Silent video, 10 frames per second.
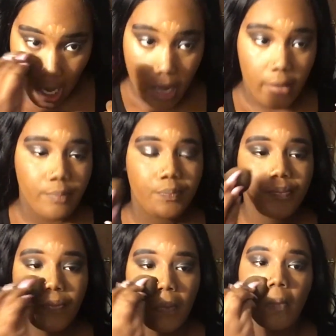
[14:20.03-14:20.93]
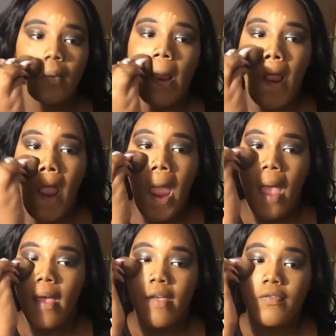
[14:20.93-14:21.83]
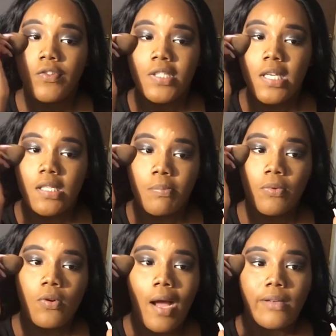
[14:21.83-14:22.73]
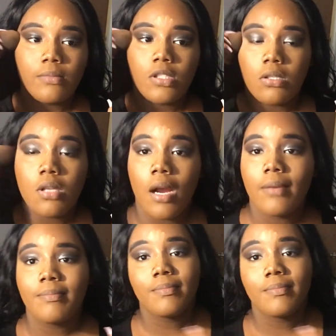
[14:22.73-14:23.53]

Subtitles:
You know? If you see a nipple, I am so sorry.